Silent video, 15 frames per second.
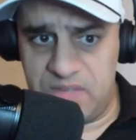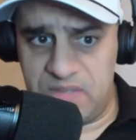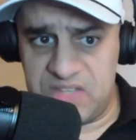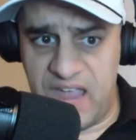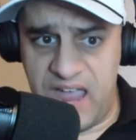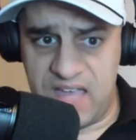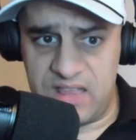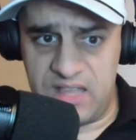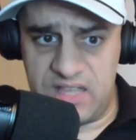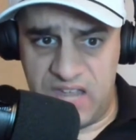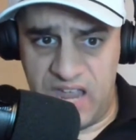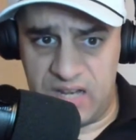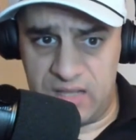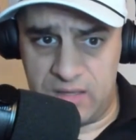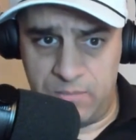some of these
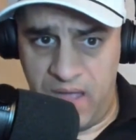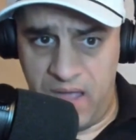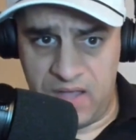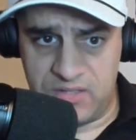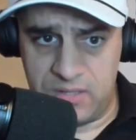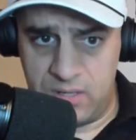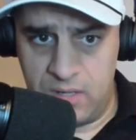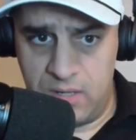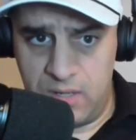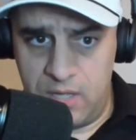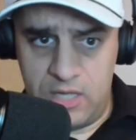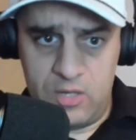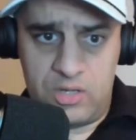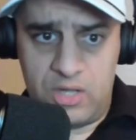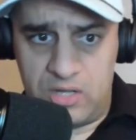athletes had in the past,
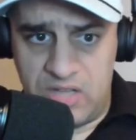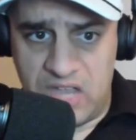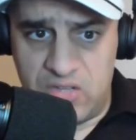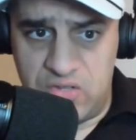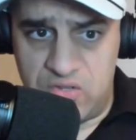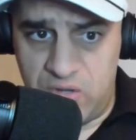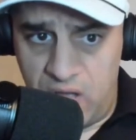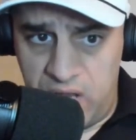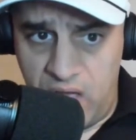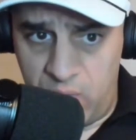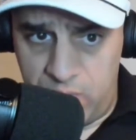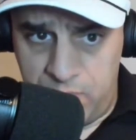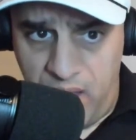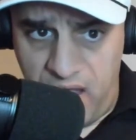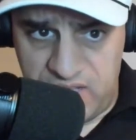because I do this a
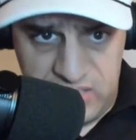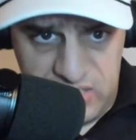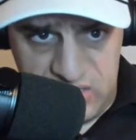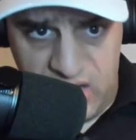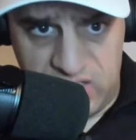lot with boxing,